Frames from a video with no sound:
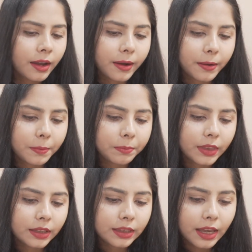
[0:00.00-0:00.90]

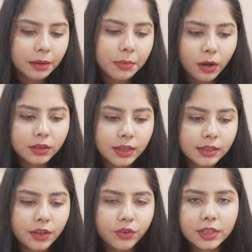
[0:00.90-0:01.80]
The thing about
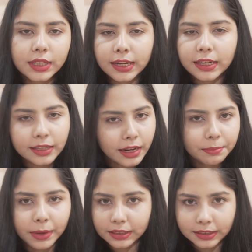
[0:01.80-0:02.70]
this, if your skin doesn't
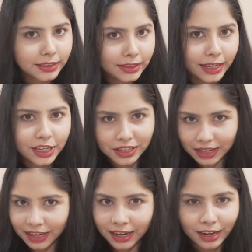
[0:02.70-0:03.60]
like butters like
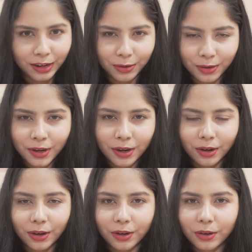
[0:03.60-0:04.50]
shea, aloe
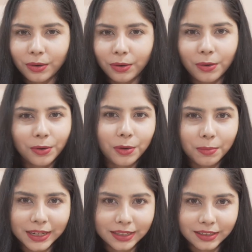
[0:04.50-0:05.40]
or cocoa
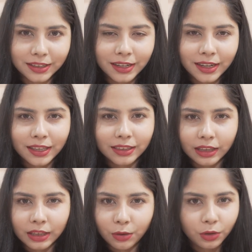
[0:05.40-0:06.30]
butter,
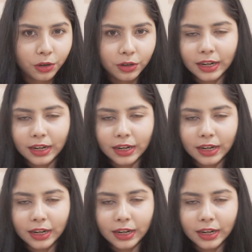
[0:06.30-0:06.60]
then you're not gonna